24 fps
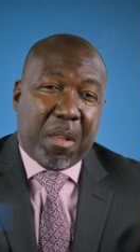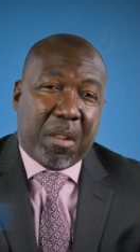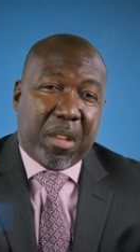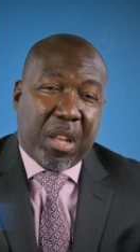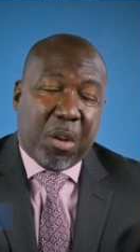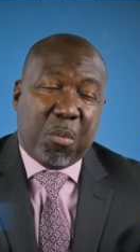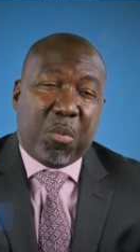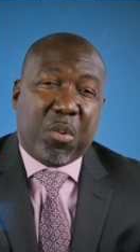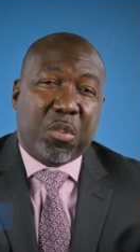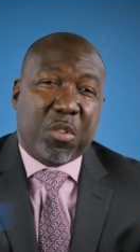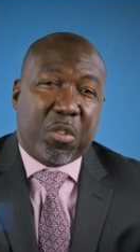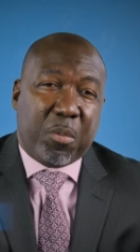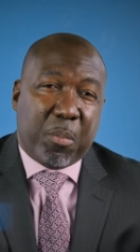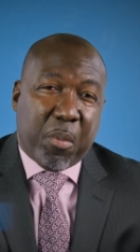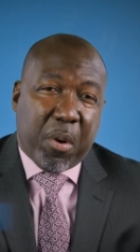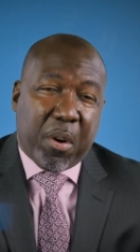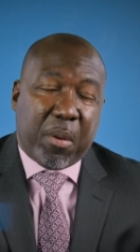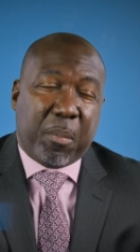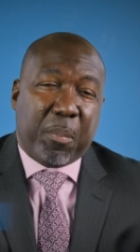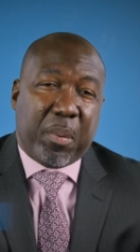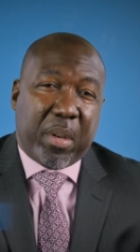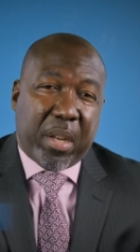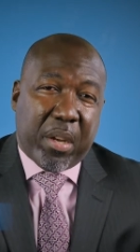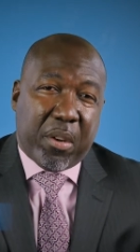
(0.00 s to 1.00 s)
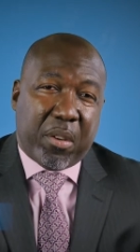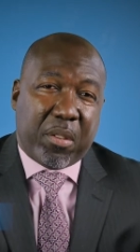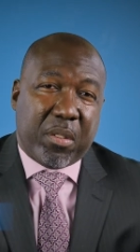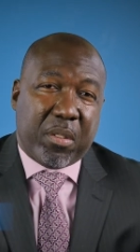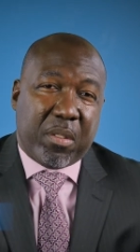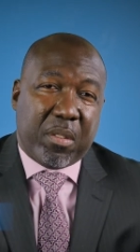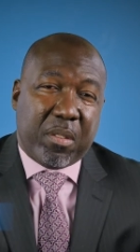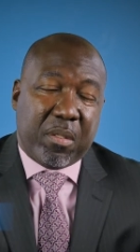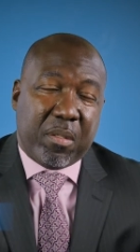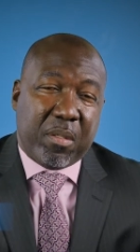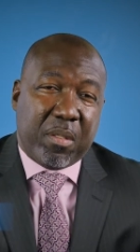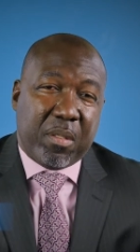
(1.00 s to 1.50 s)
they want smart
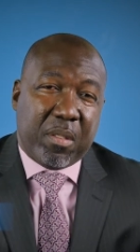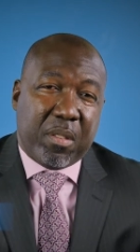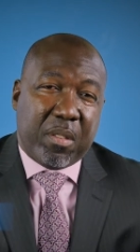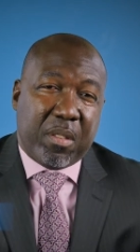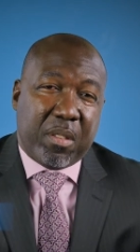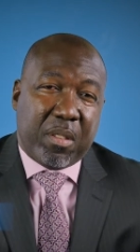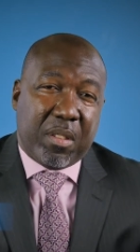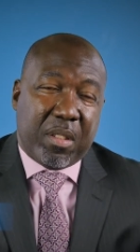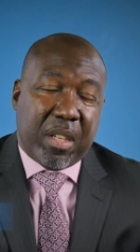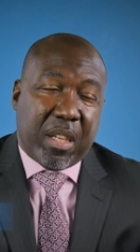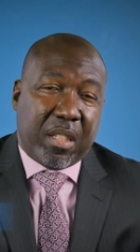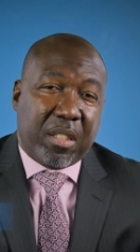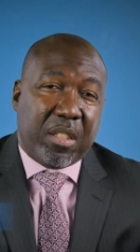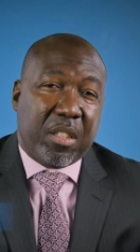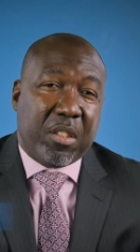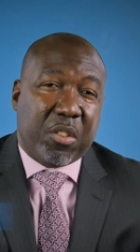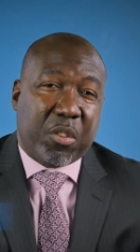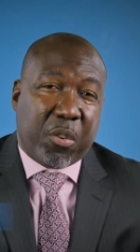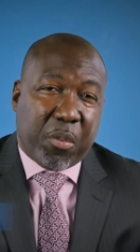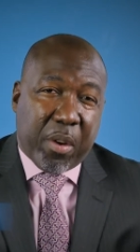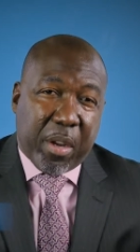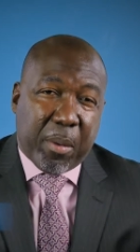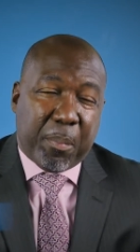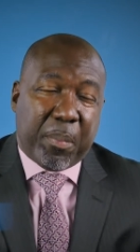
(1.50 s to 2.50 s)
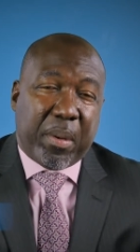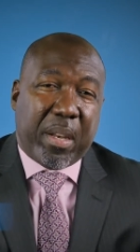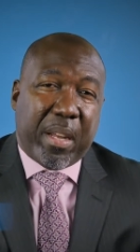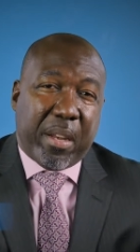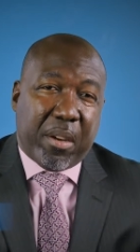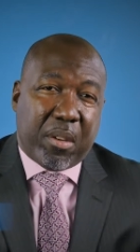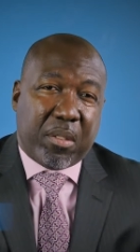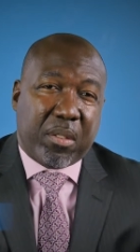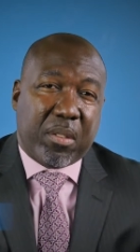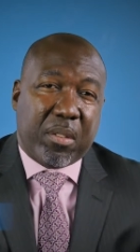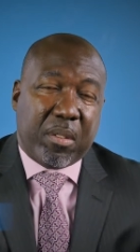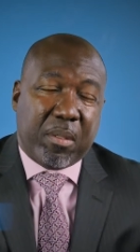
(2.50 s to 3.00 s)
players, not just great
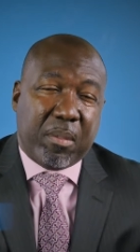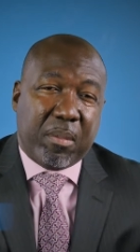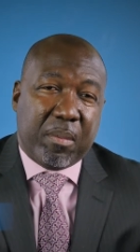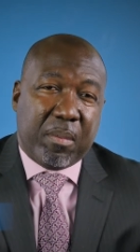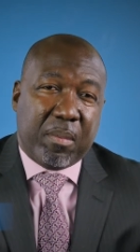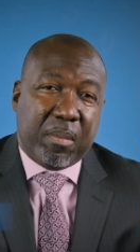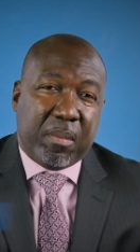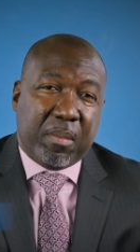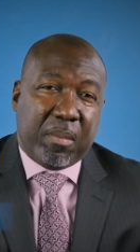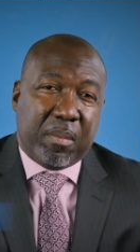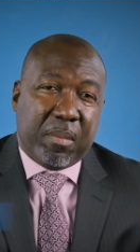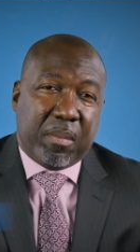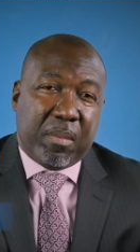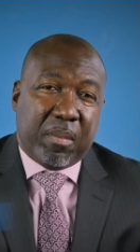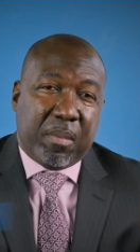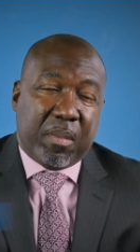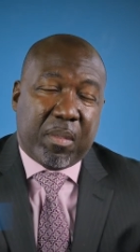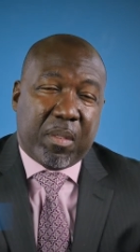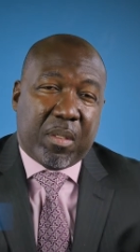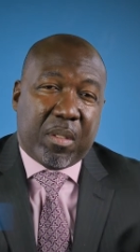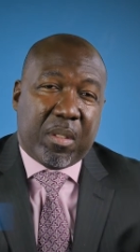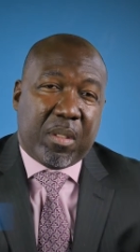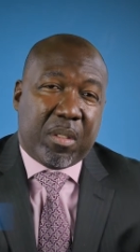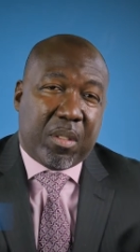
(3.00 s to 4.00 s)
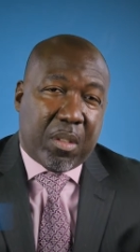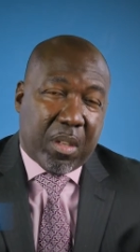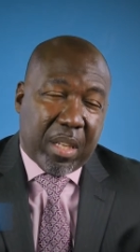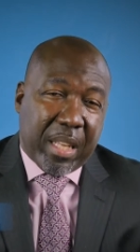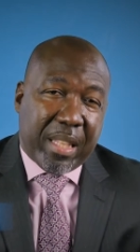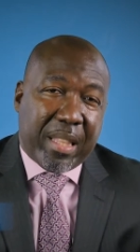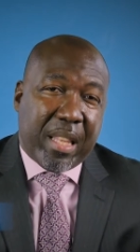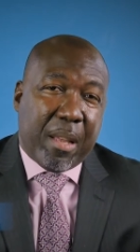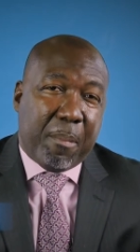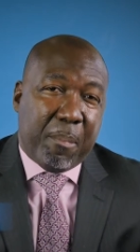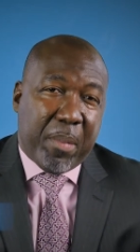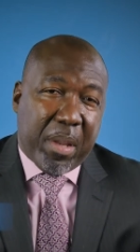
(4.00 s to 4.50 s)
players. So
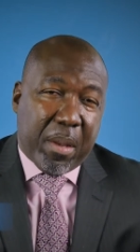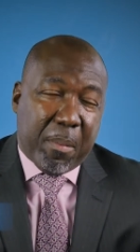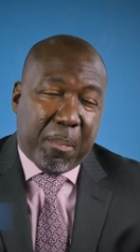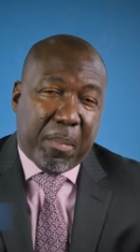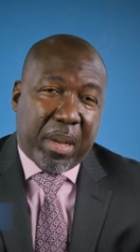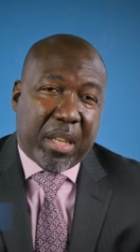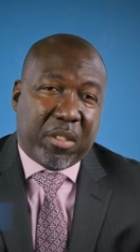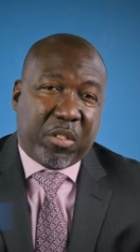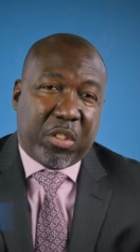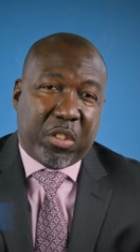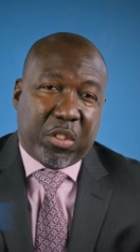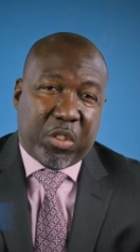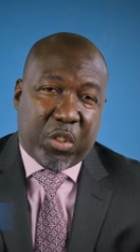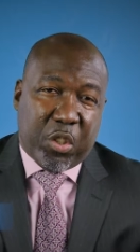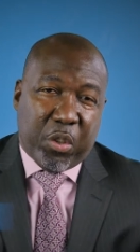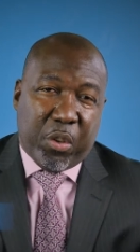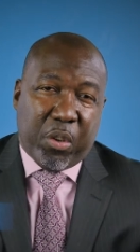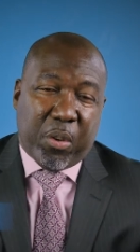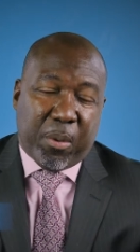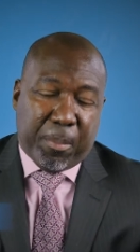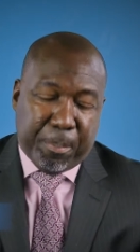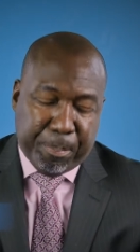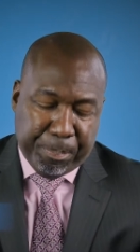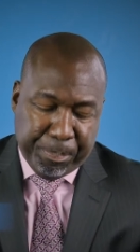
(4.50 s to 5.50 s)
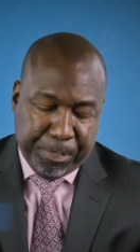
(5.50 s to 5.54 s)
let that be a message to you.